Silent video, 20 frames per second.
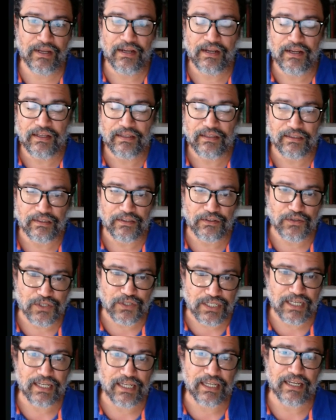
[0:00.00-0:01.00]
that they're
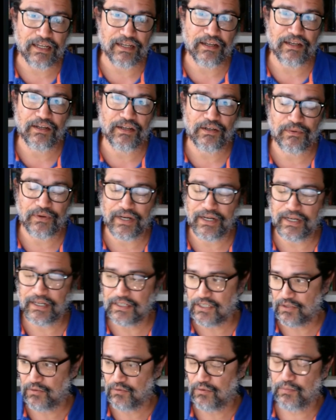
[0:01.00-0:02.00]
seeking, right?
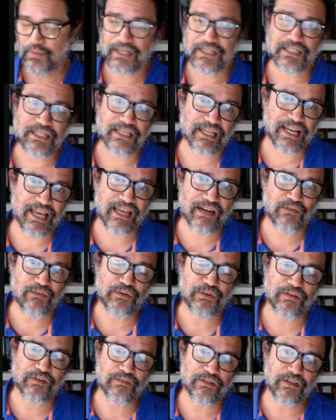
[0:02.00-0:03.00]
So we're placing an ad in
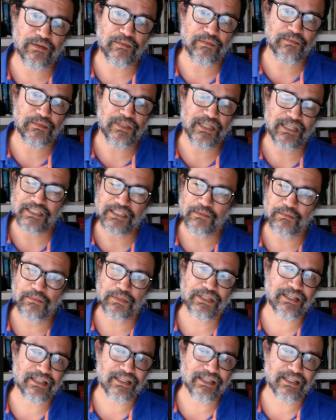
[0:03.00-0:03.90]
front of them that's completely